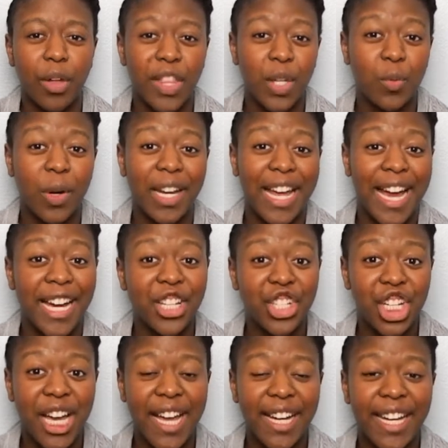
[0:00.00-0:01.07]
than one
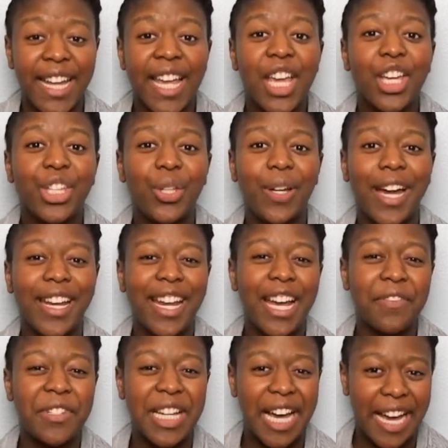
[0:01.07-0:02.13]
hashtag, you kind of
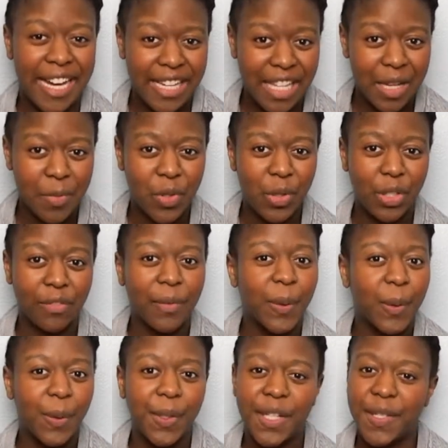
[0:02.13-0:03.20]
have to hide them so your
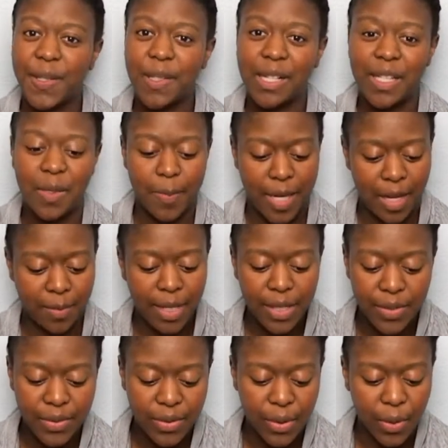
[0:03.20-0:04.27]
photo doesn't look spammy.
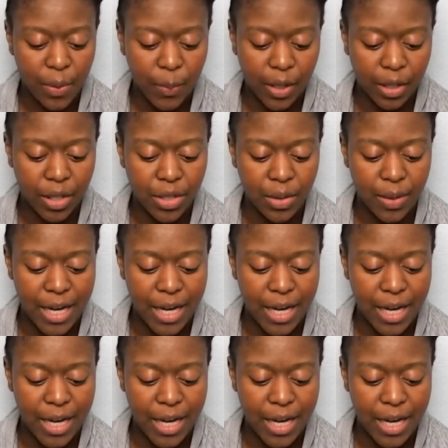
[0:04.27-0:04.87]
So we're going to do